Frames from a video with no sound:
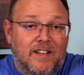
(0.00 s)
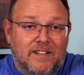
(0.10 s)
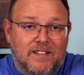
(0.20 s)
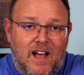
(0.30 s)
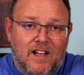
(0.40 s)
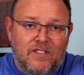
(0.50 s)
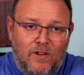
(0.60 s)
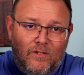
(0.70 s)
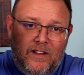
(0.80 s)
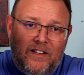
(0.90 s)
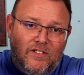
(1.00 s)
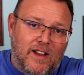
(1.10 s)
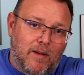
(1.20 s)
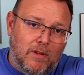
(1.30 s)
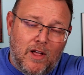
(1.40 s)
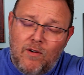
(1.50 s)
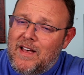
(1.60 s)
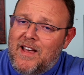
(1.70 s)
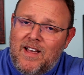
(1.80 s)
TikTok. Those links are down below.